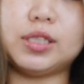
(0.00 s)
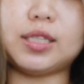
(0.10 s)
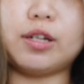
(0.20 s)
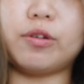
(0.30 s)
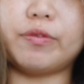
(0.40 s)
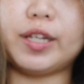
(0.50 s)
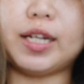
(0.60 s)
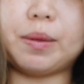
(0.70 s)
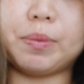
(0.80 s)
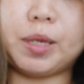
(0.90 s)
side of it,
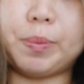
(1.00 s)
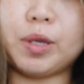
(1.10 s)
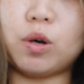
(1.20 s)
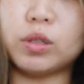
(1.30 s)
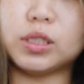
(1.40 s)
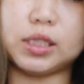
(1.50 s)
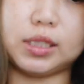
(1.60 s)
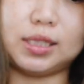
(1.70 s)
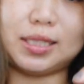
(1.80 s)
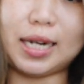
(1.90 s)
I'm keeping all
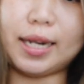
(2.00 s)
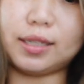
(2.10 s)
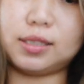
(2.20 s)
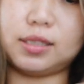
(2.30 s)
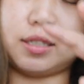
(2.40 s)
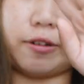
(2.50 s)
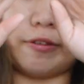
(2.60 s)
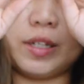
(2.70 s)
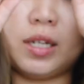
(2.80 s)
the tag stuff